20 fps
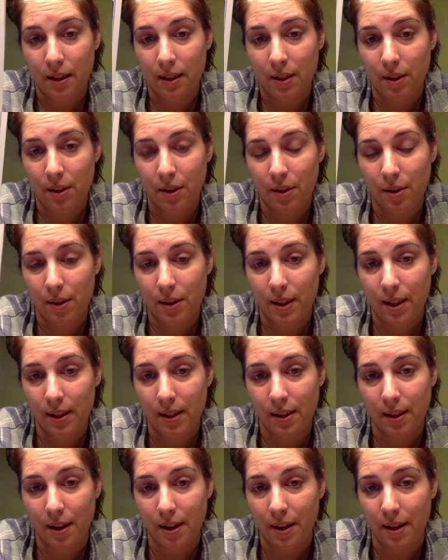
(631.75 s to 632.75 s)
As soon as I
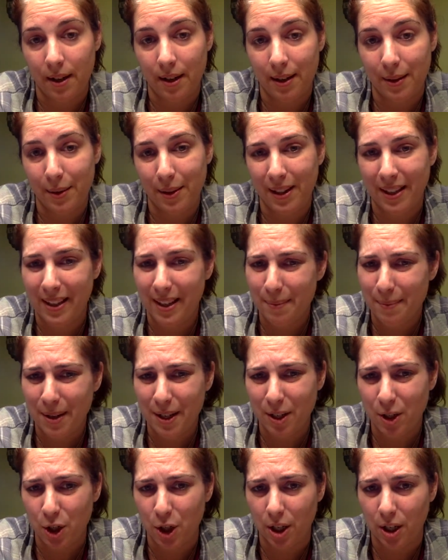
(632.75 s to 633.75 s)
saw it, I was like, I'm
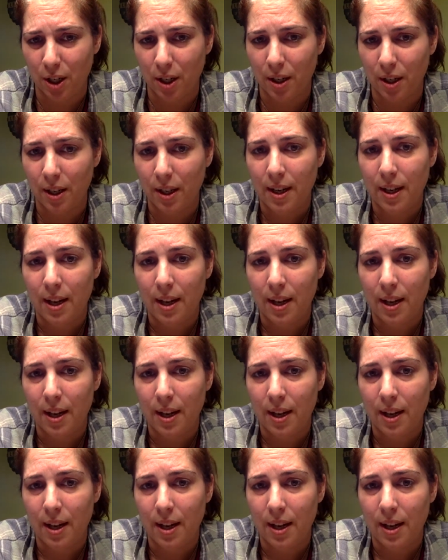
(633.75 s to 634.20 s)
not sure.